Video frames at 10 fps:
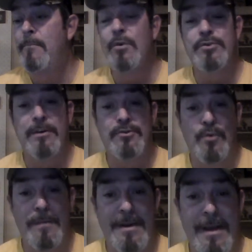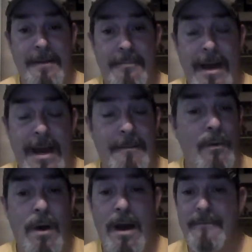We'll sell sweet potato pie.
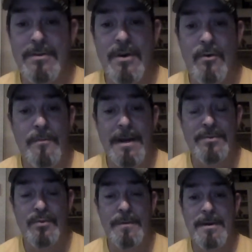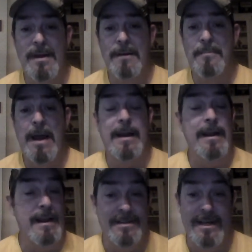My wife does a homemade sweet potato pie, and
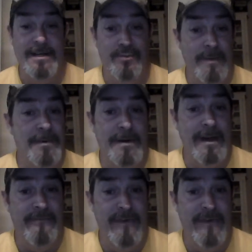it is a sweet potato